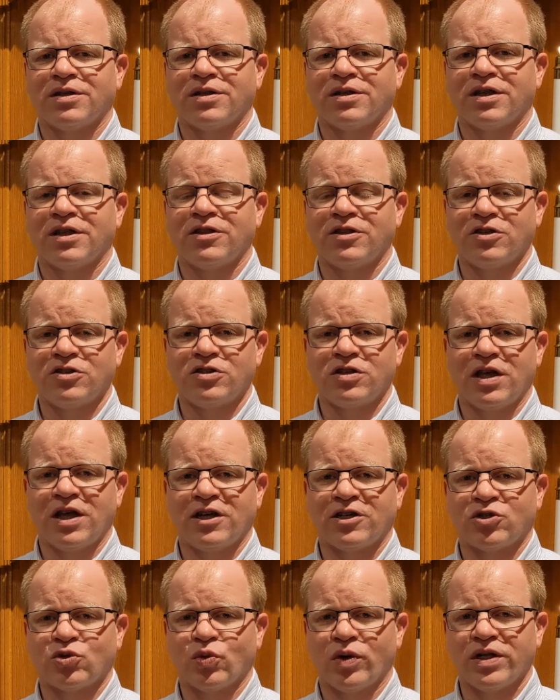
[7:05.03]
That this
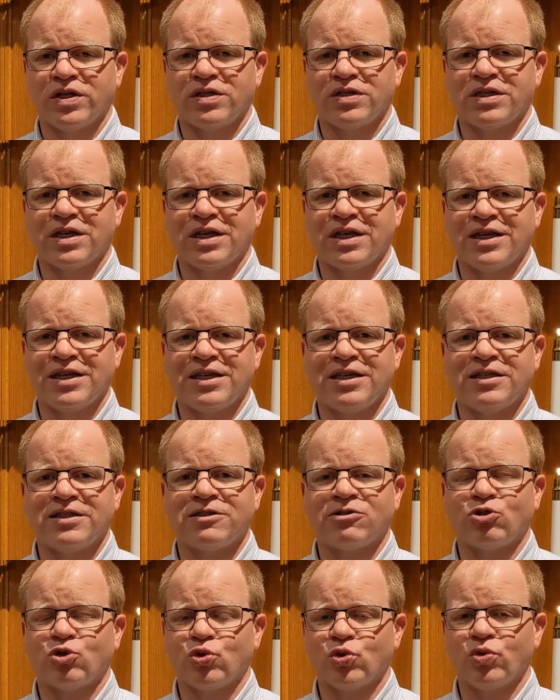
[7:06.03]
Ash Wednesday
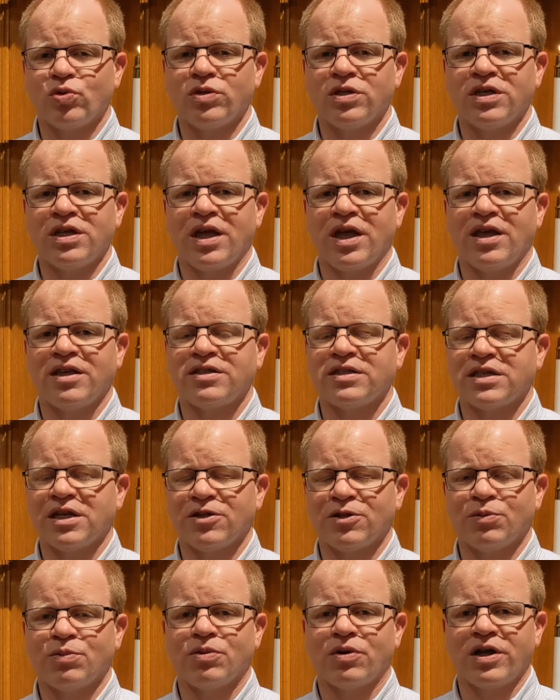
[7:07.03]
is truly a
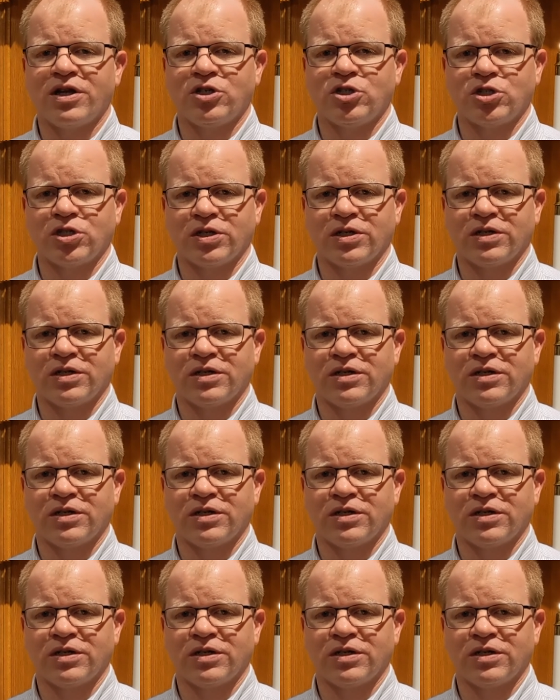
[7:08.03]
celebration.